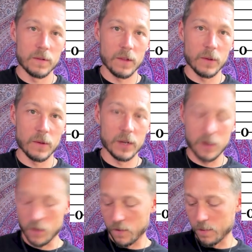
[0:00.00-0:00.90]
So it
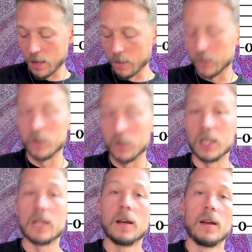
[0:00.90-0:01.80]
goes from double
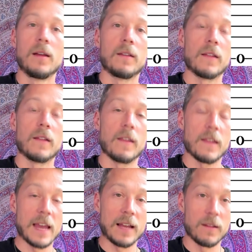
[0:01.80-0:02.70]
duty to the
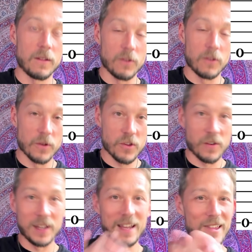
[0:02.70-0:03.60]
second to the third
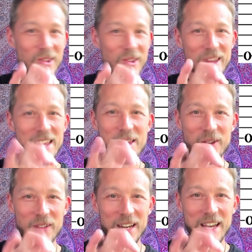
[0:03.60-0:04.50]
string. That's just
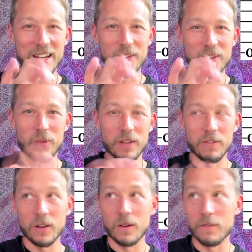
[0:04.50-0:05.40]
easier than getting your ring
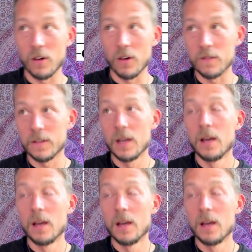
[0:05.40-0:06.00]
finger involved.